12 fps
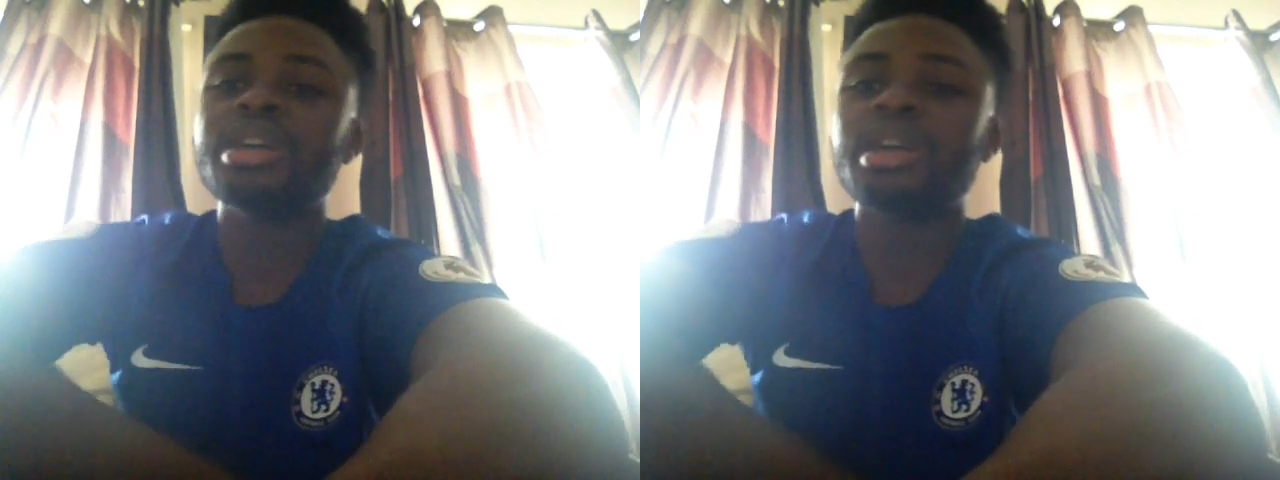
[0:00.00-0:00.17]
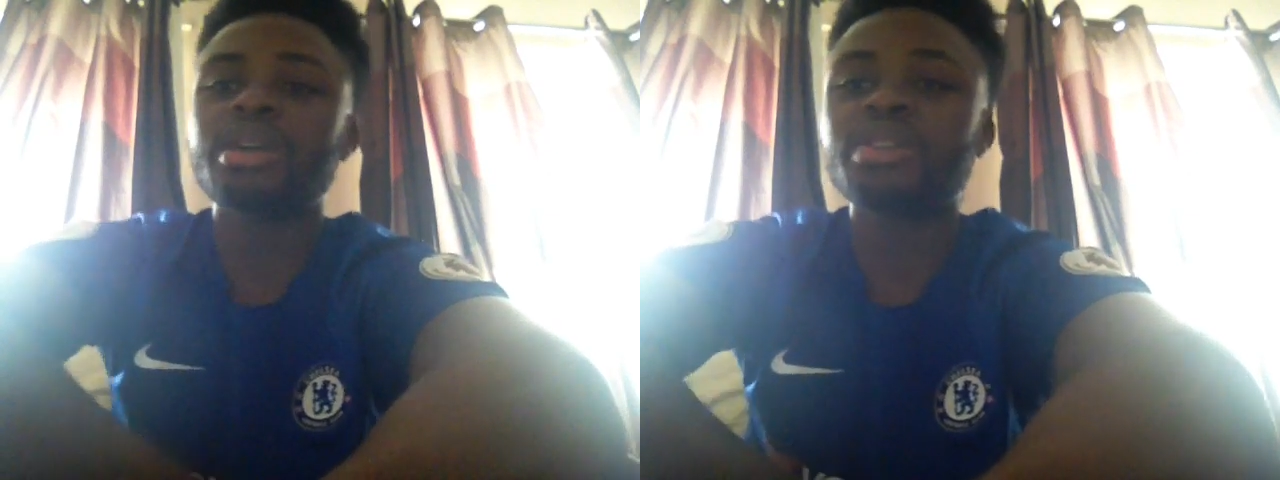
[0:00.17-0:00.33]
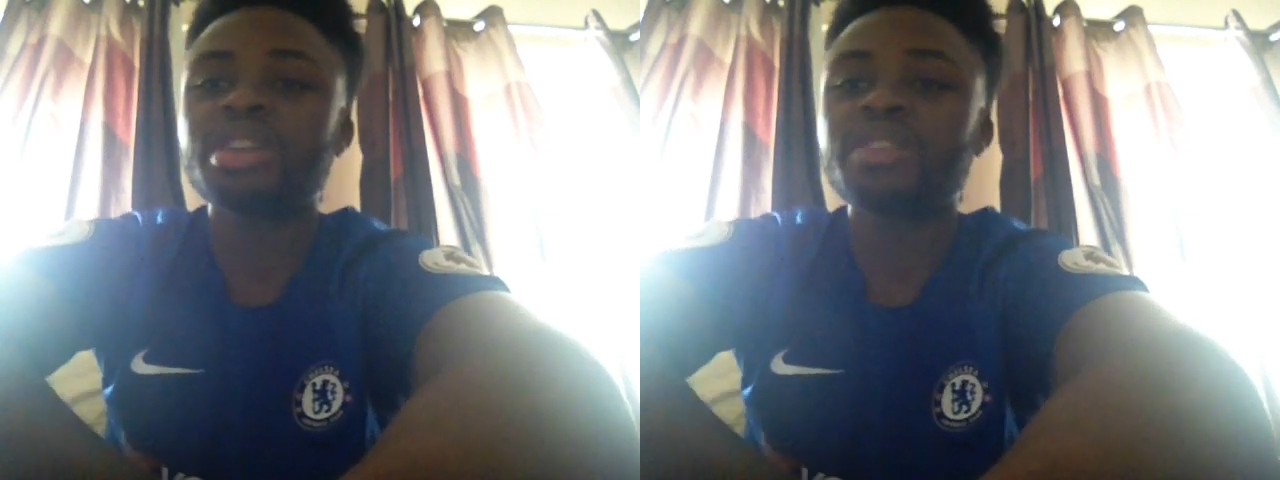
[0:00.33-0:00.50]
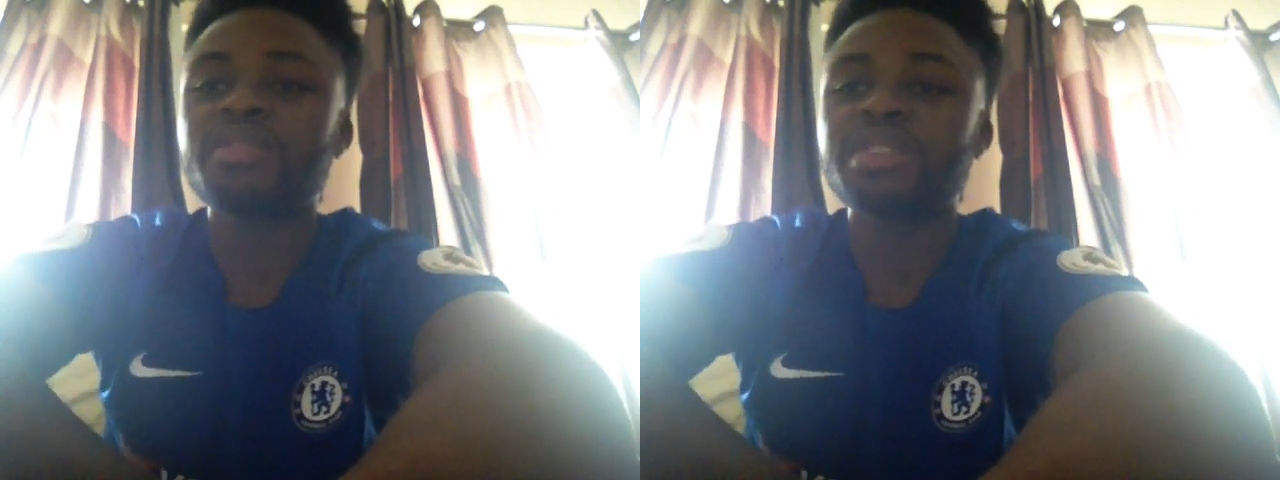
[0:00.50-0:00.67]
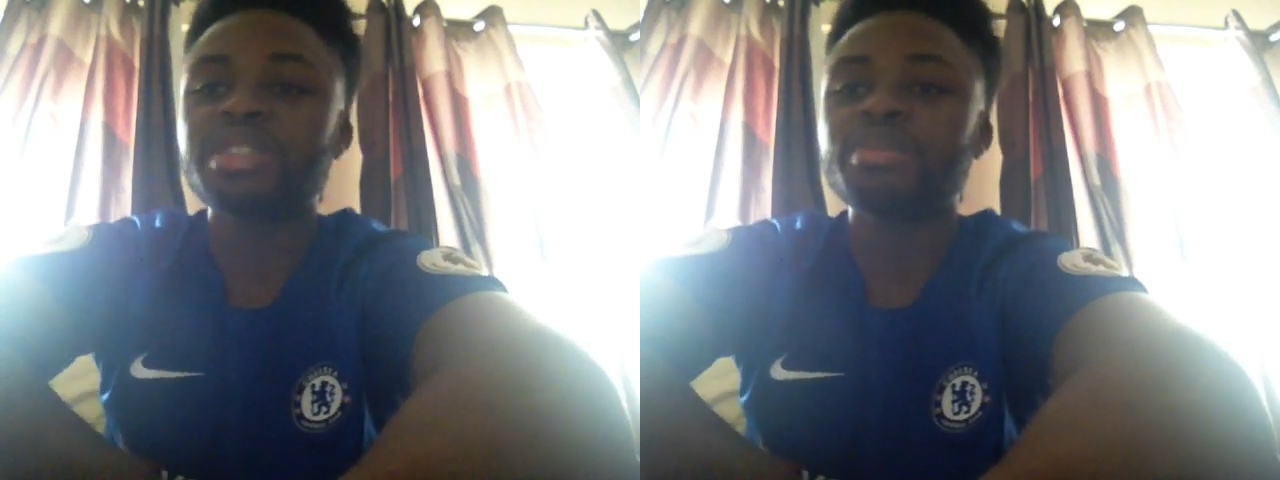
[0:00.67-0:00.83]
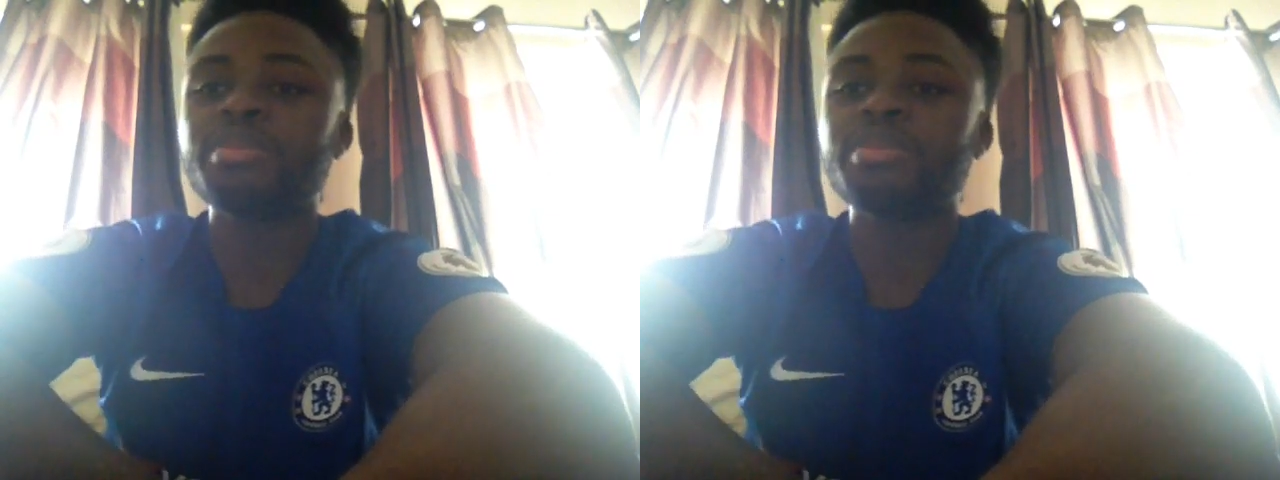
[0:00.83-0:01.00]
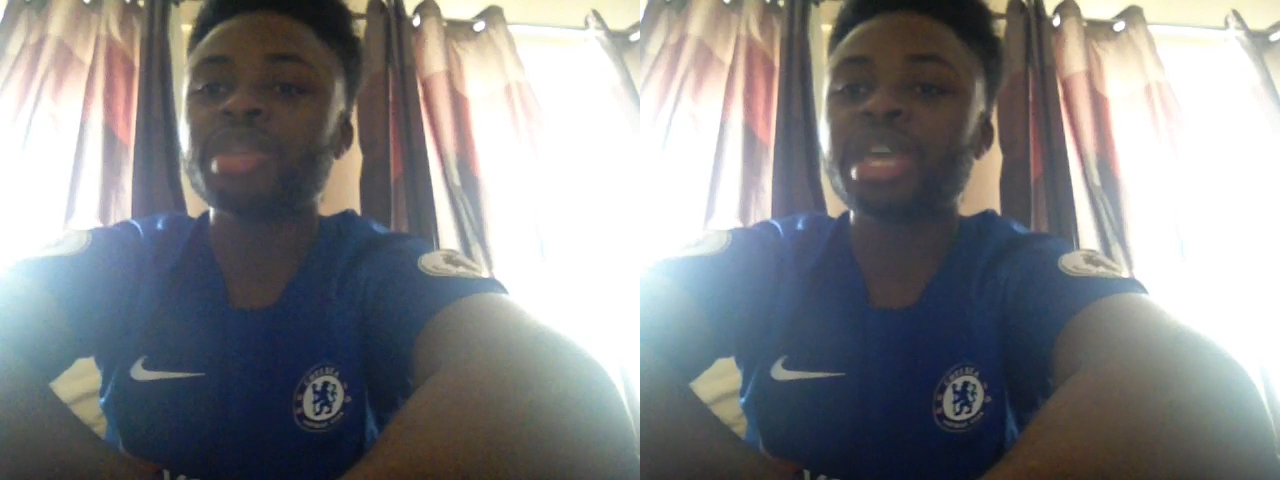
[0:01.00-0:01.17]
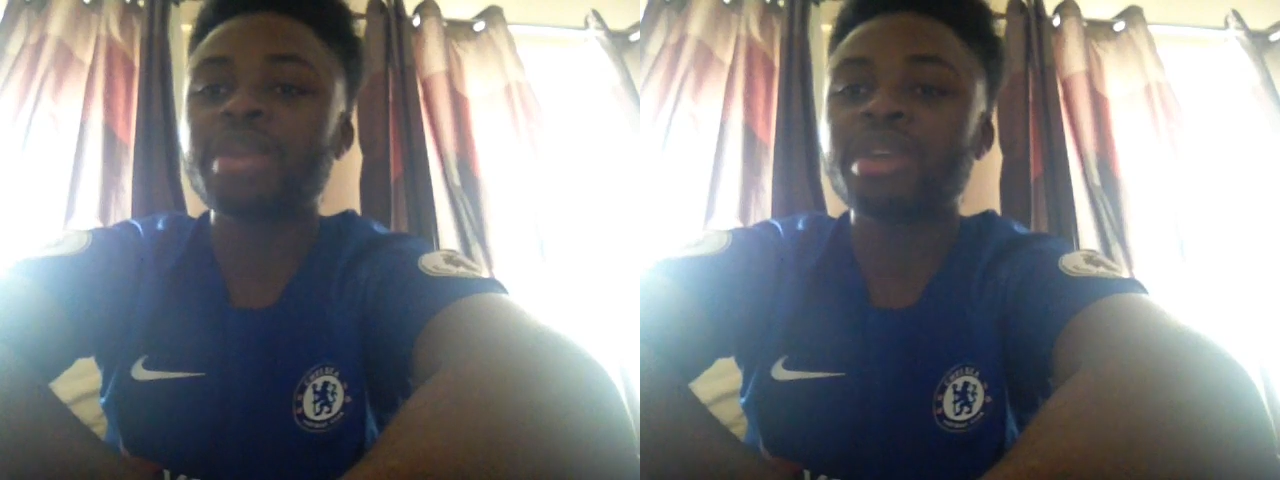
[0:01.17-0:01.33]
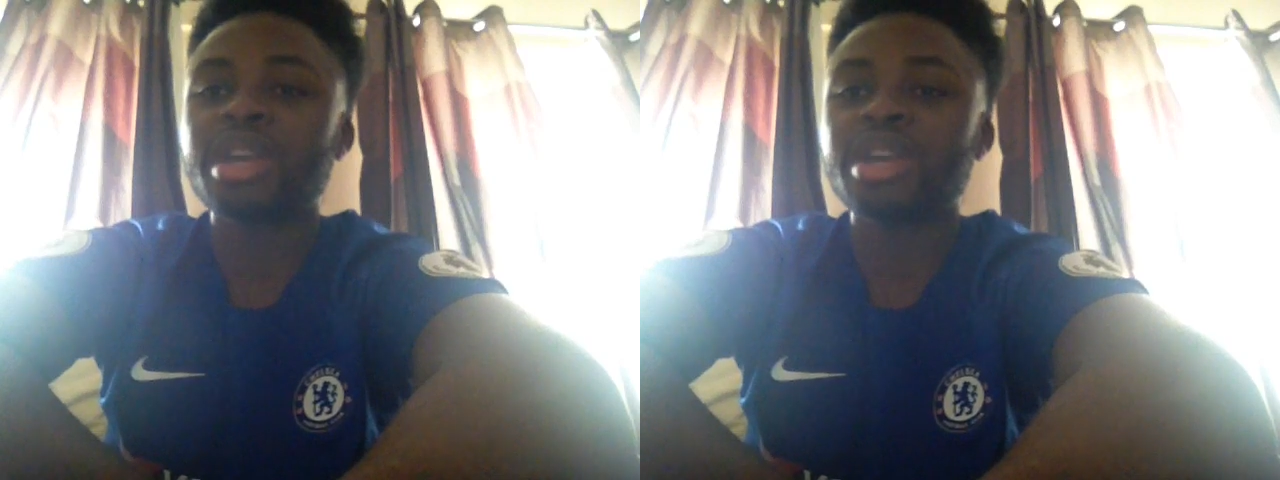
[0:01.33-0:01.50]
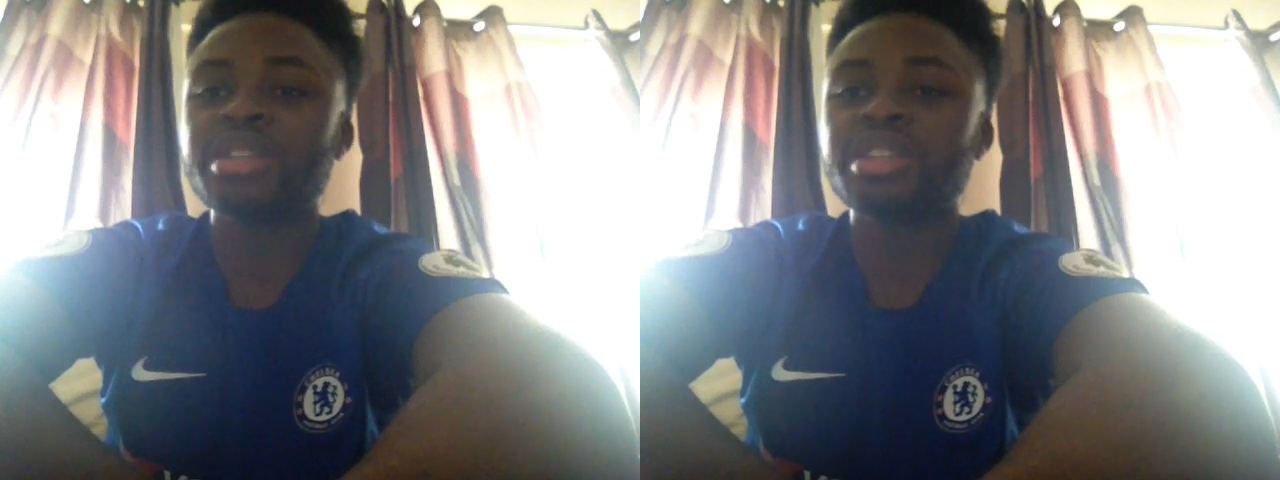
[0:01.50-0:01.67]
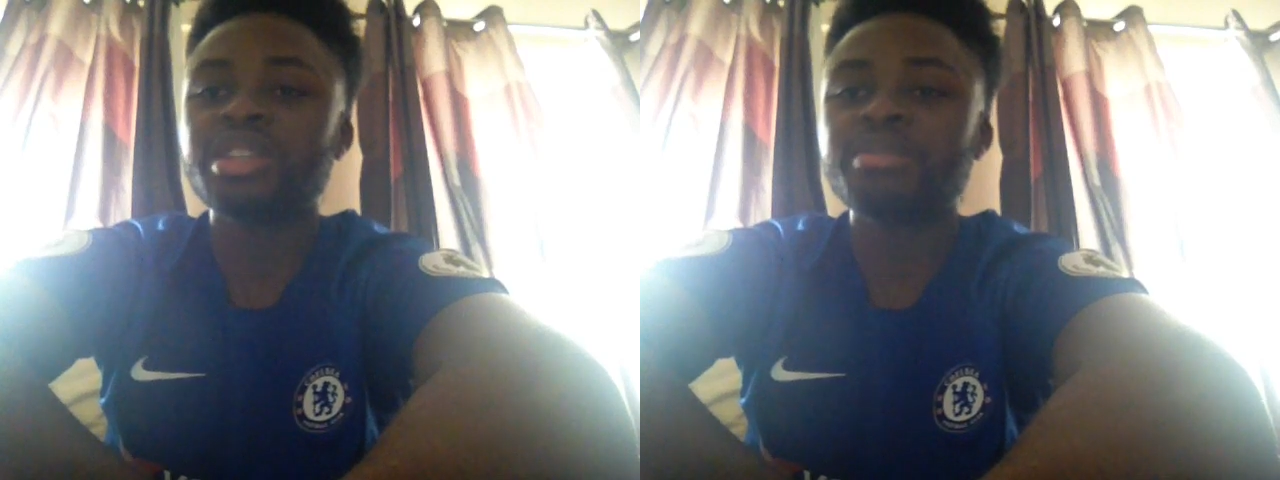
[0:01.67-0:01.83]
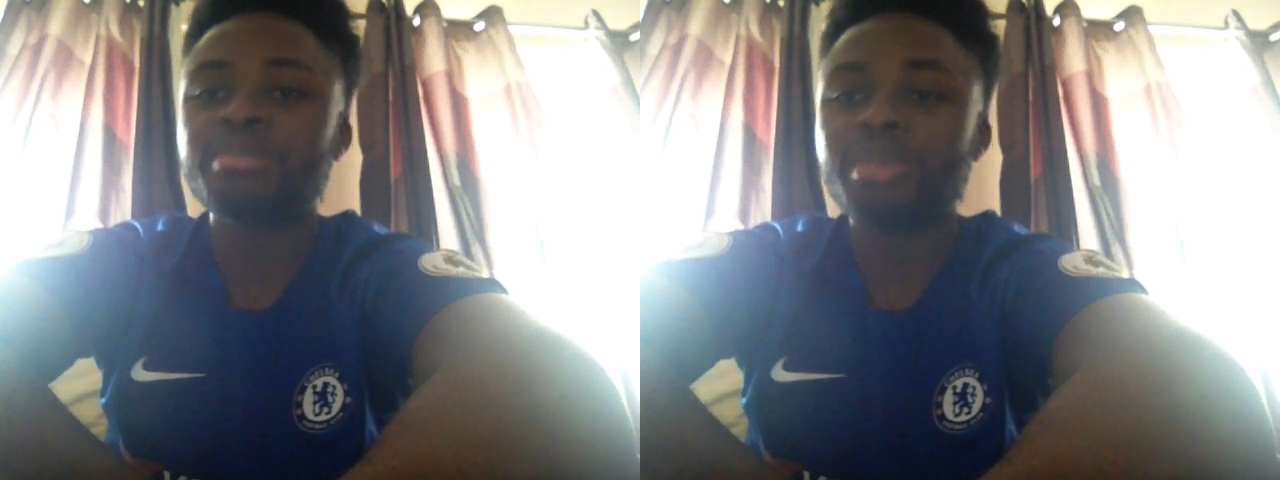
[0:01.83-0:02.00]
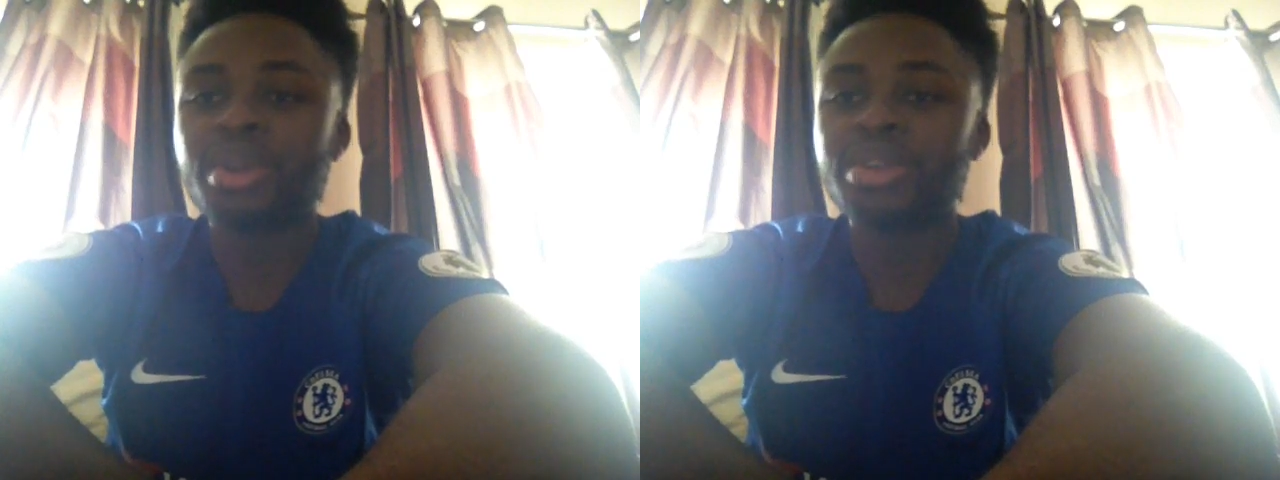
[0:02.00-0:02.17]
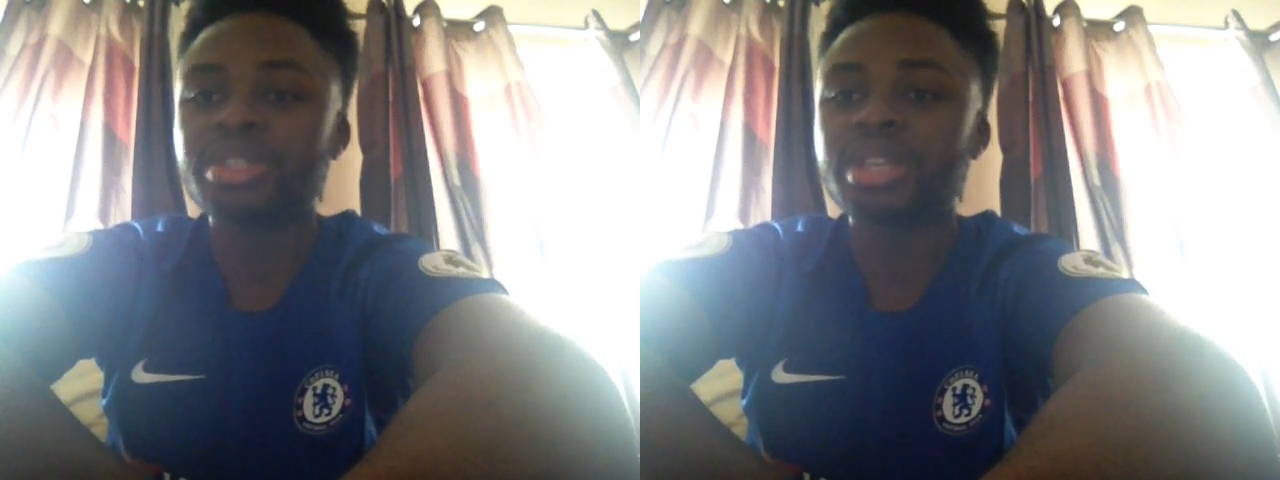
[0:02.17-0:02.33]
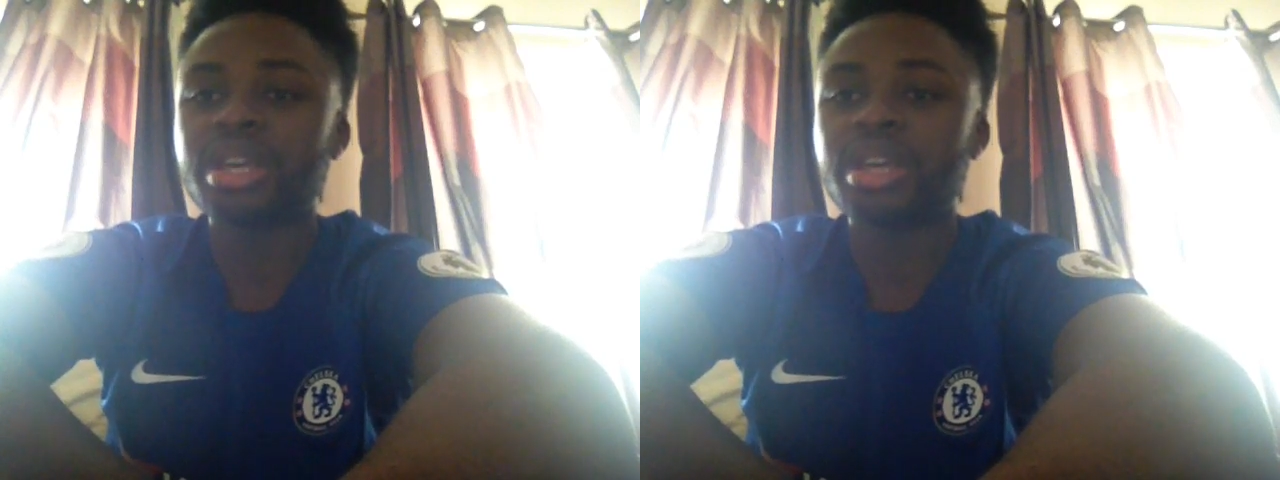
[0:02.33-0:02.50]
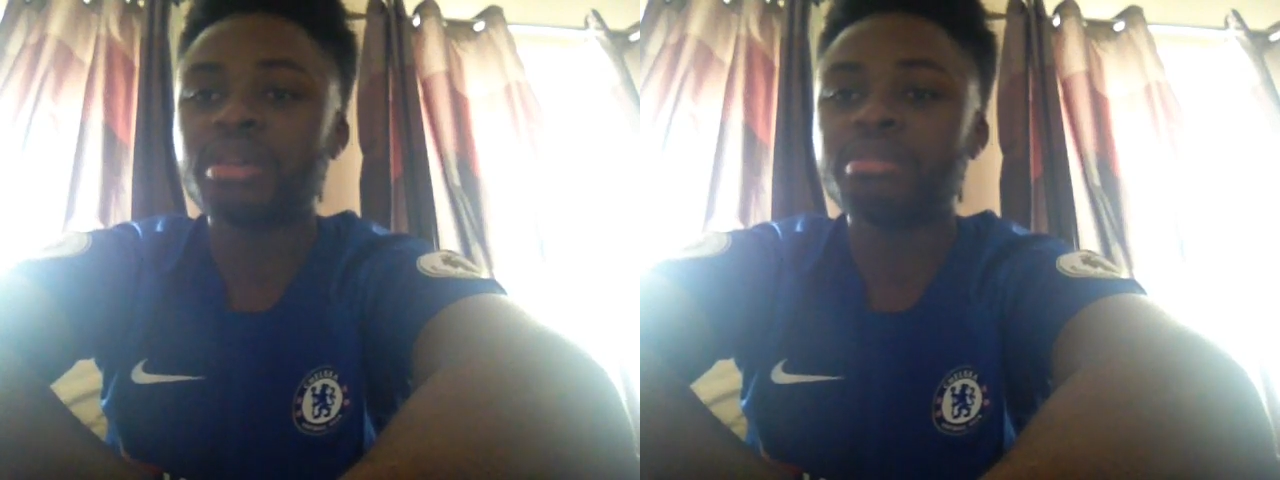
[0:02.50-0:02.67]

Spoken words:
I'm going to give you some game mechanics that you must